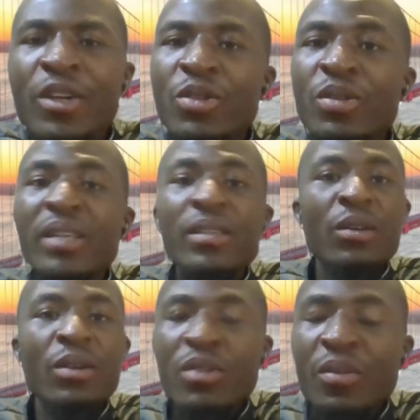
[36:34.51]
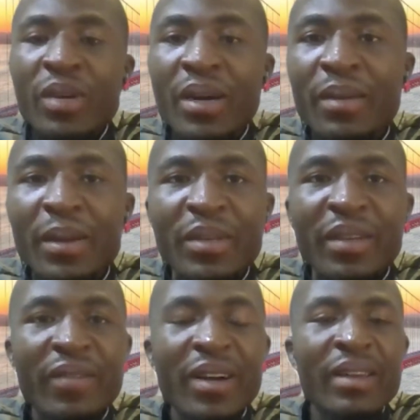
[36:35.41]
So there's a lot of problems.
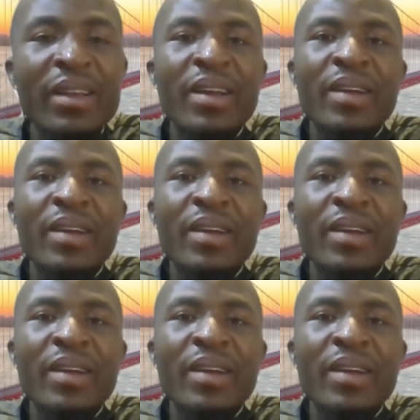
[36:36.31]
In fact,